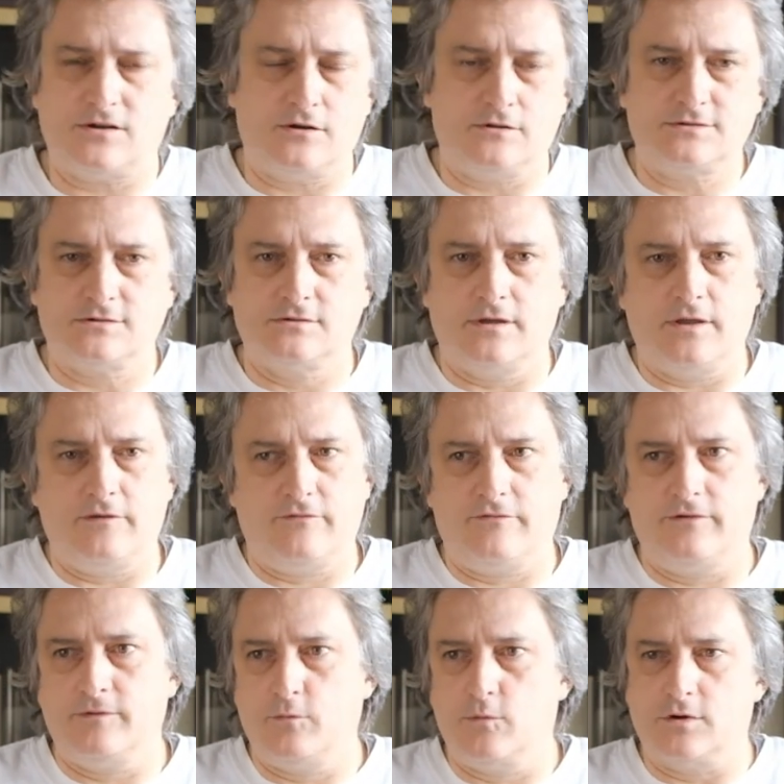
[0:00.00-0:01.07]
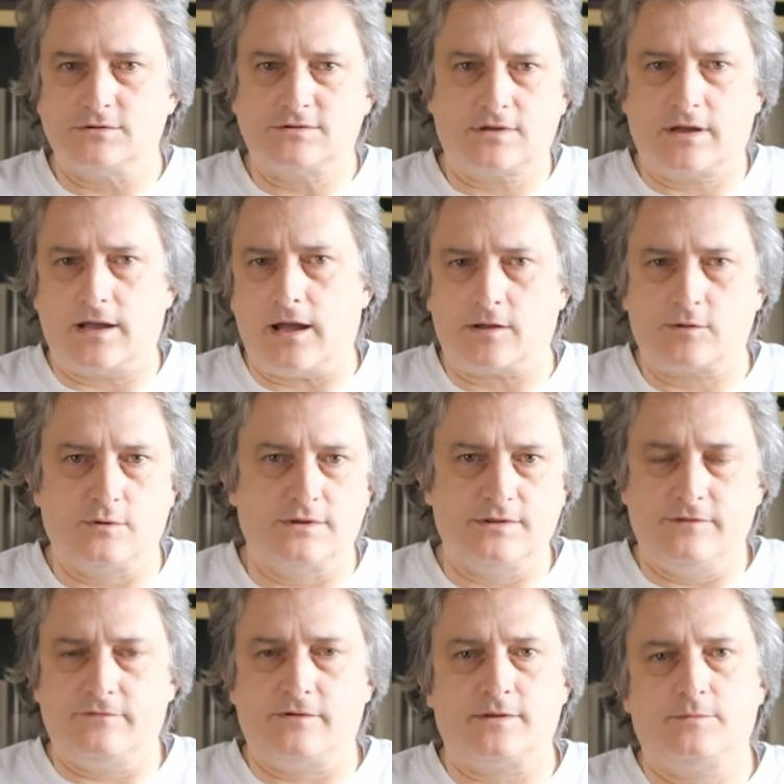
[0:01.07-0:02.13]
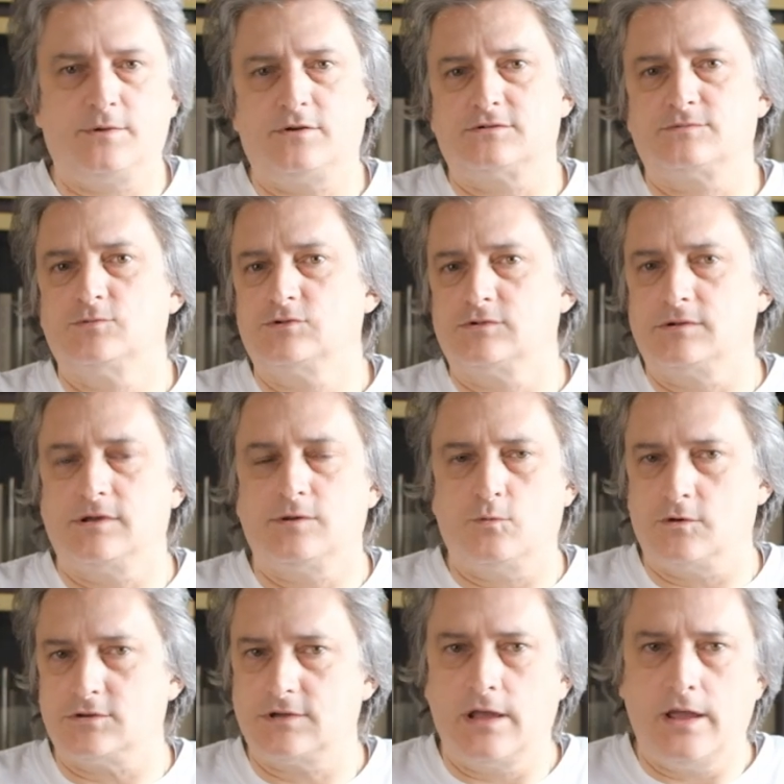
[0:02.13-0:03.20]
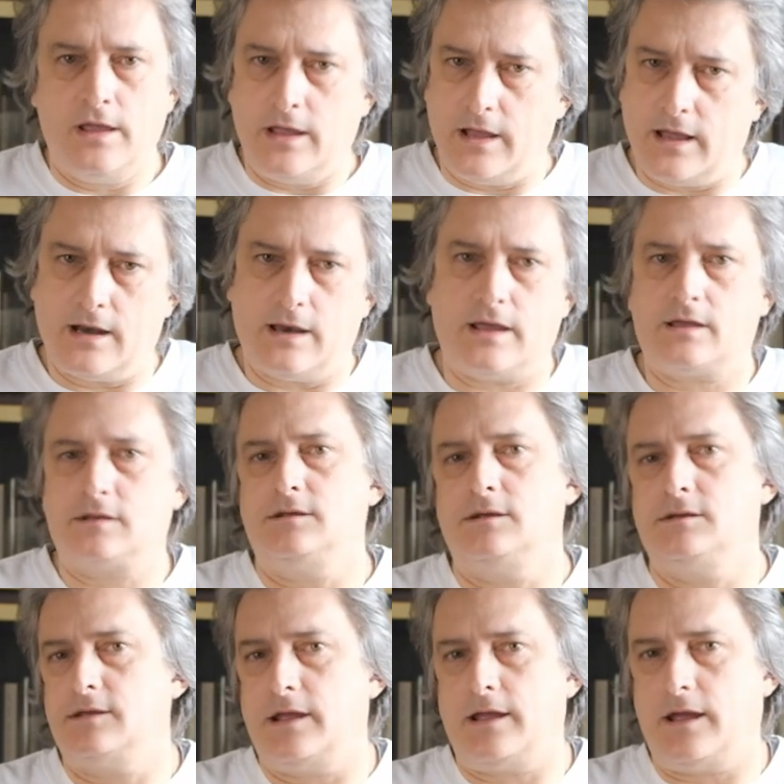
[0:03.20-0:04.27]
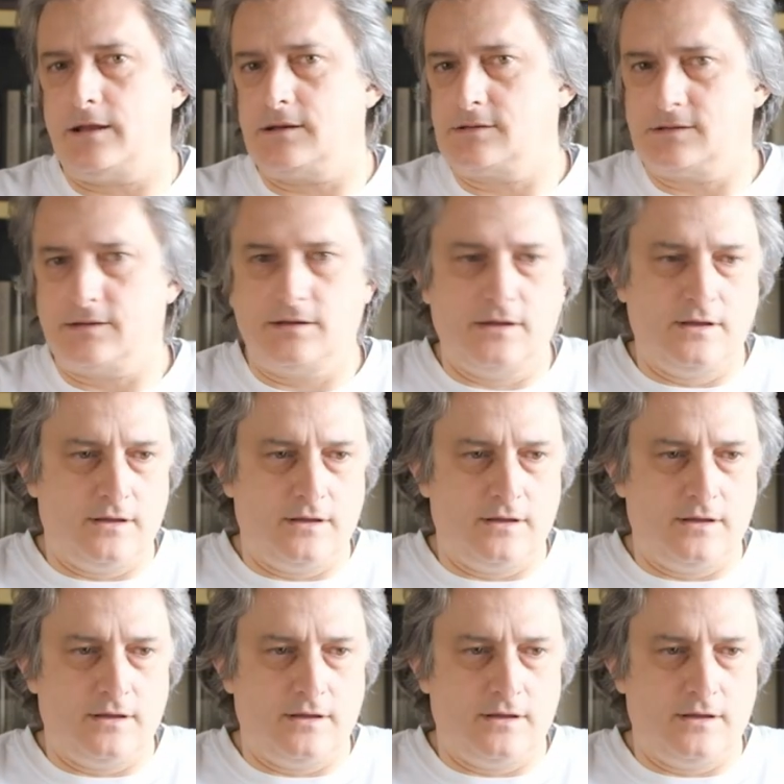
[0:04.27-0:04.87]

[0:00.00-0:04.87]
also if it was actually different because Mussolini was elected and